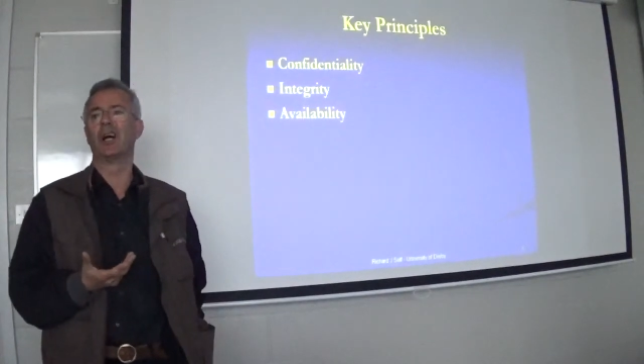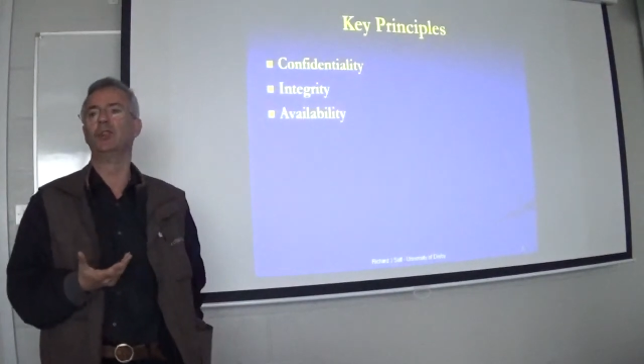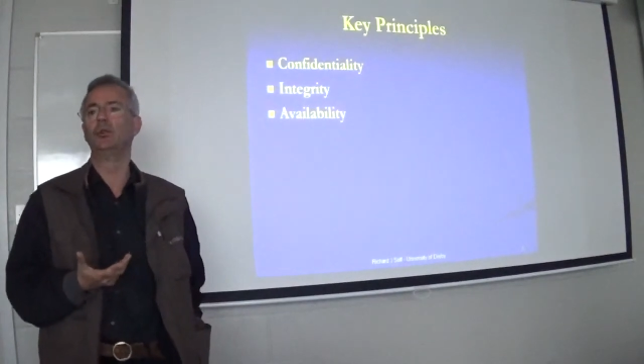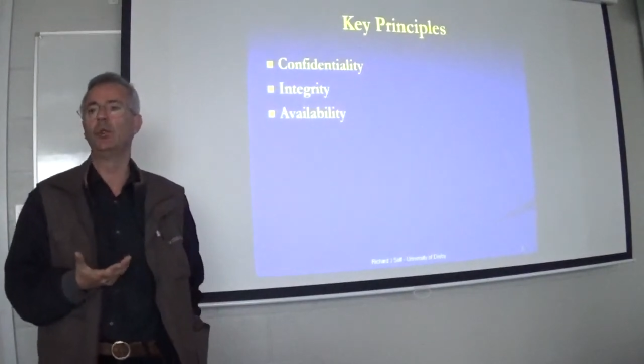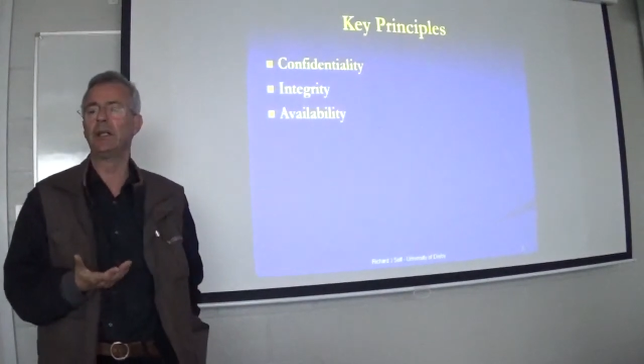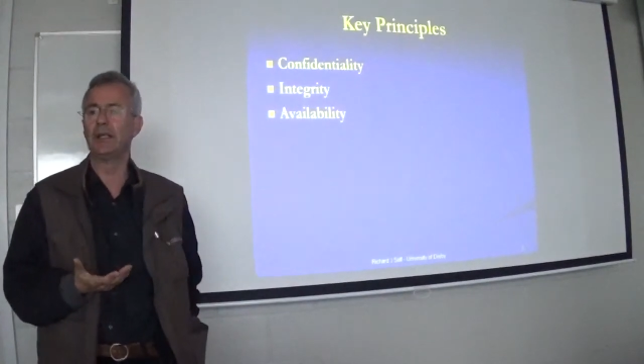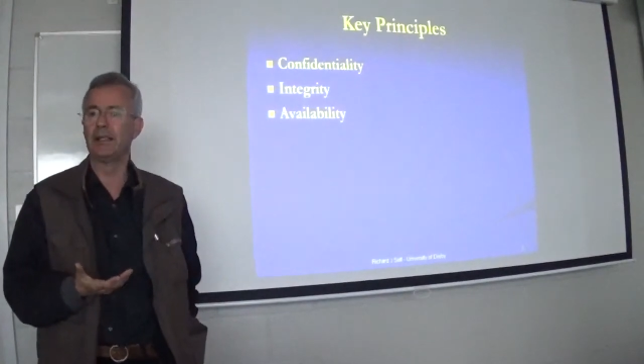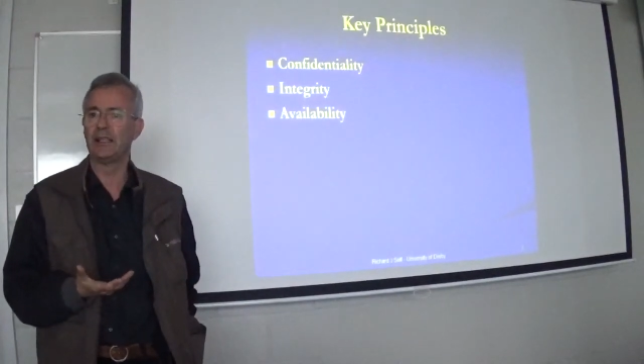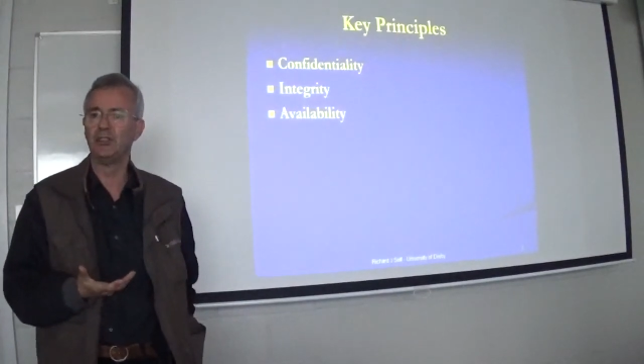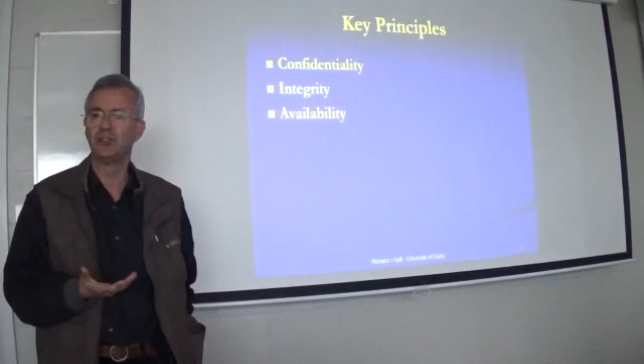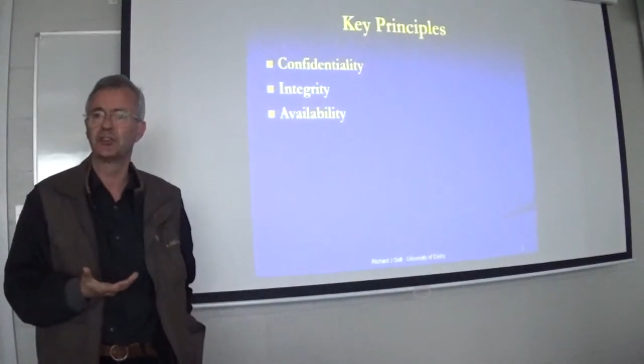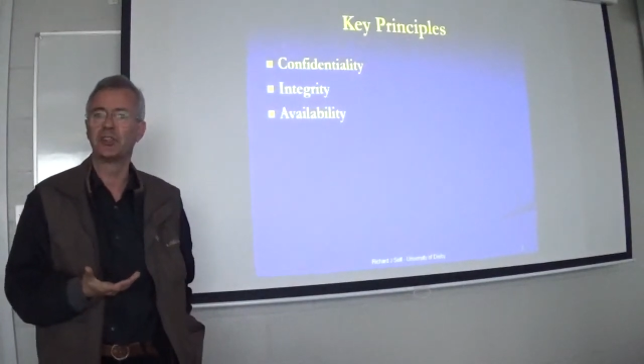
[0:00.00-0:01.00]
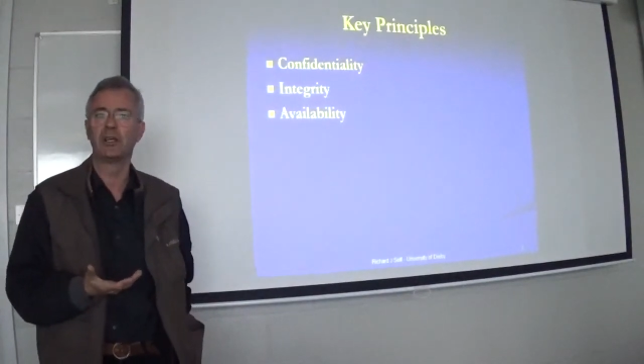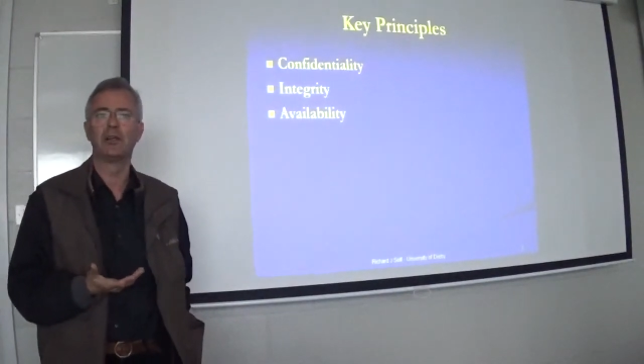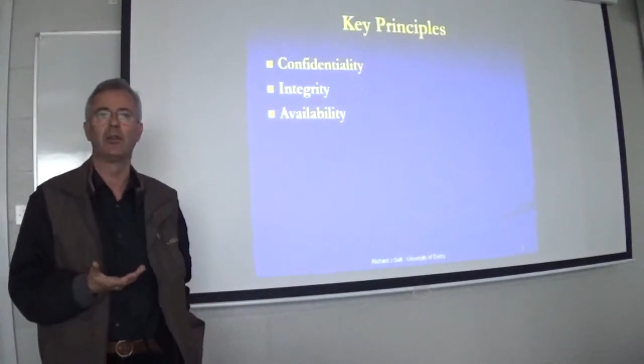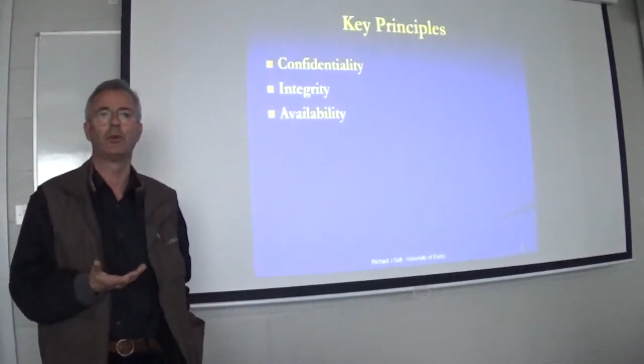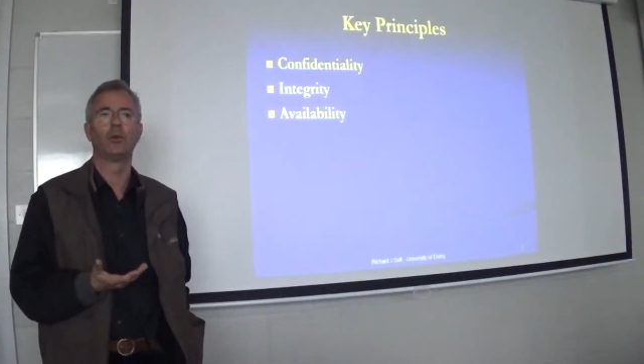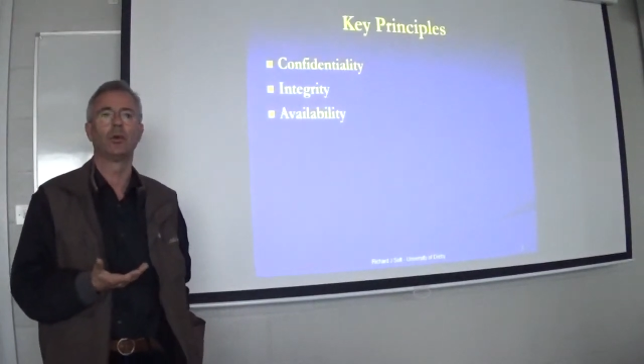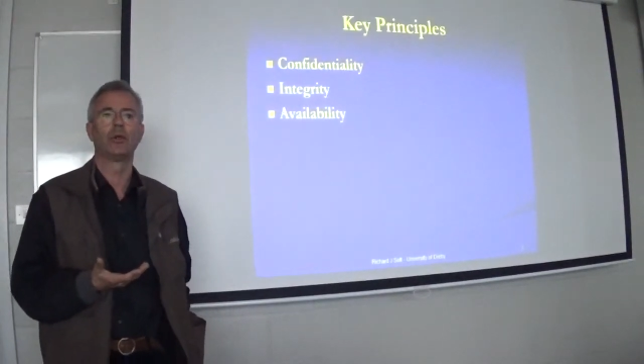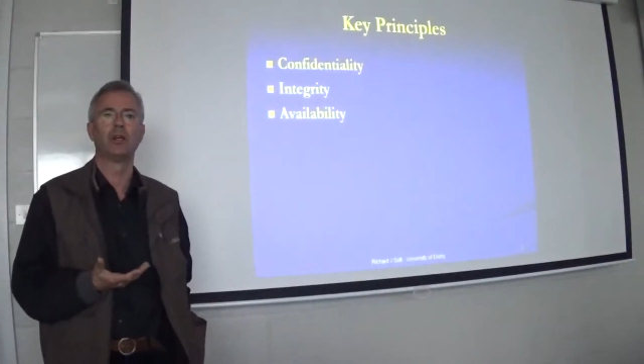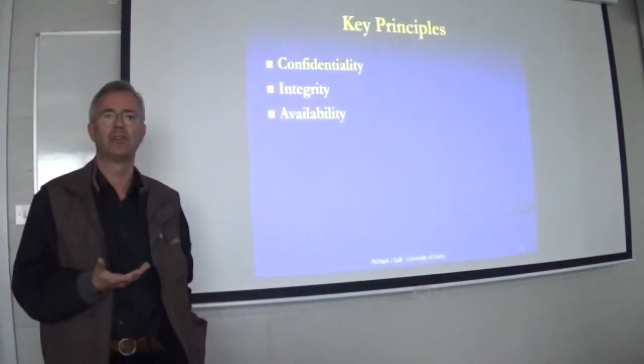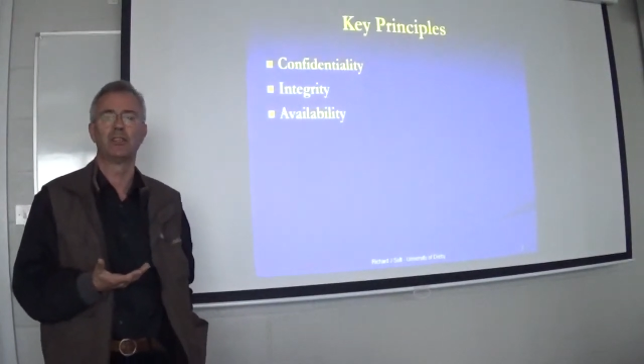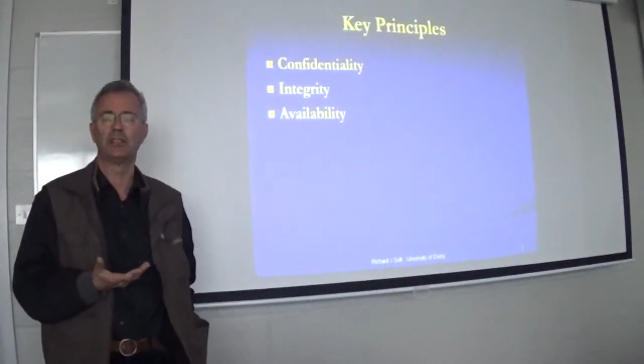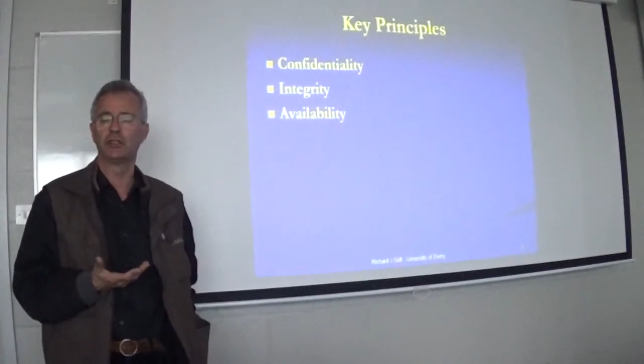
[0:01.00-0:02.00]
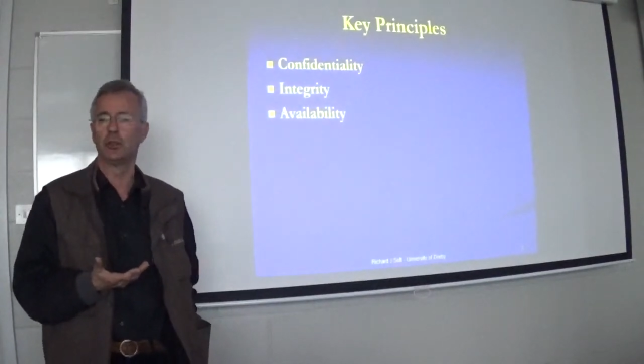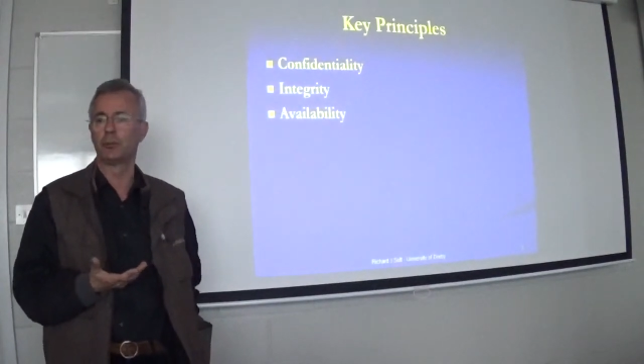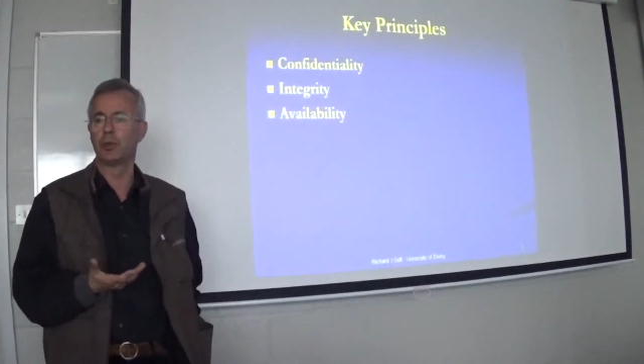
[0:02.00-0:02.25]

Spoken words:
only inside the organizational